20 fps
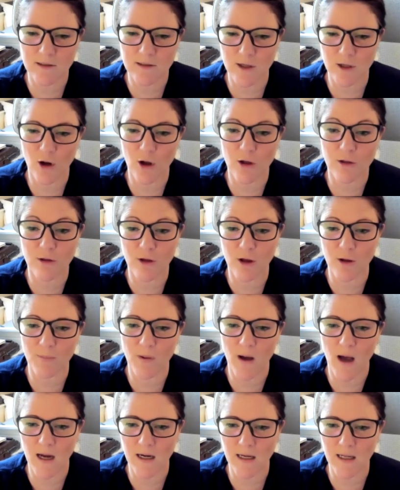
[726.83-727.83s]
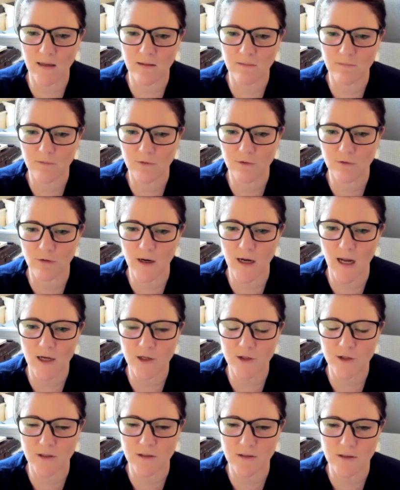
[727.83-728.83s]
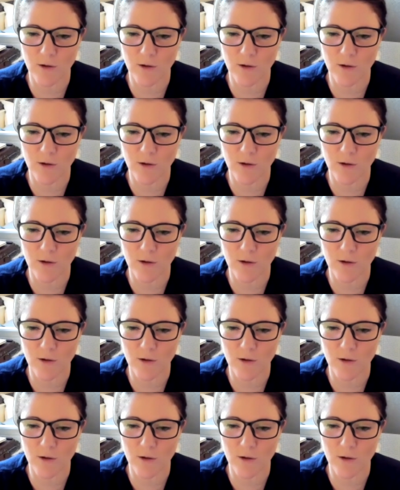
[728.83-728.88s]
so no third-party creation,